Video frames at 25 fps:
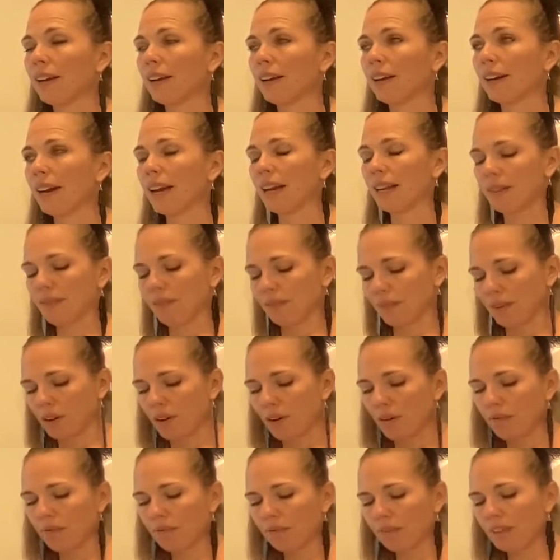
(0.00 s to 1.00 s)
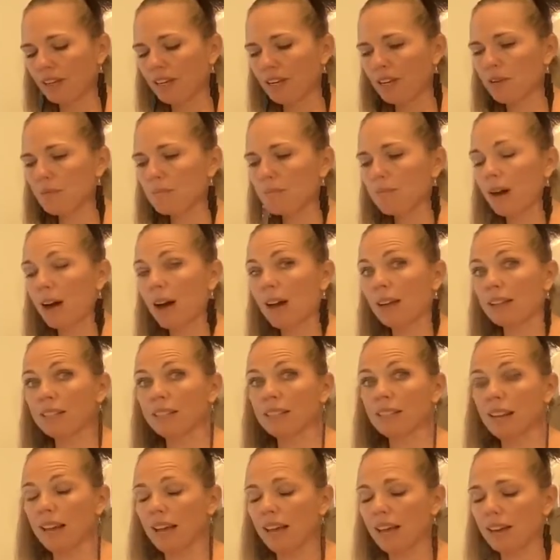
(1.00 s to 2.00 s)
All right, hopefully you
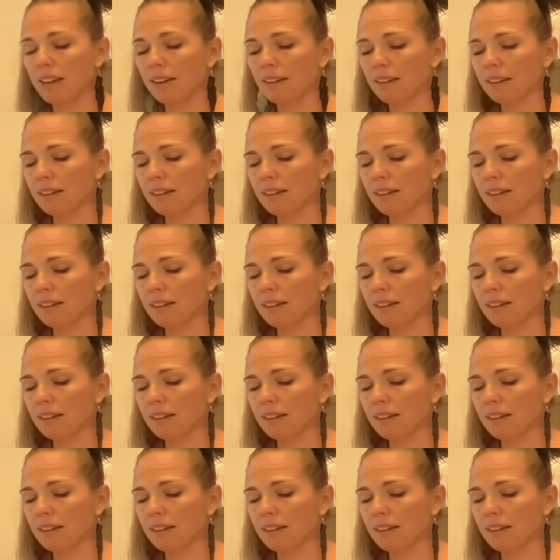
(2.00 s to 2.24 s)
paused it.